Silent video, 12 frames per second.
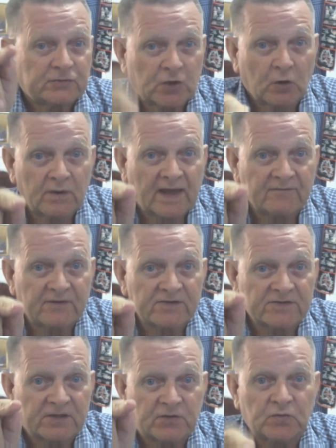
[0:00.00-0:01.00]
Joan
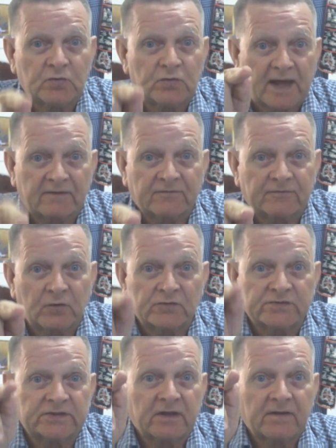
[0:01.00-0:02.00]
Evans to do that, folks,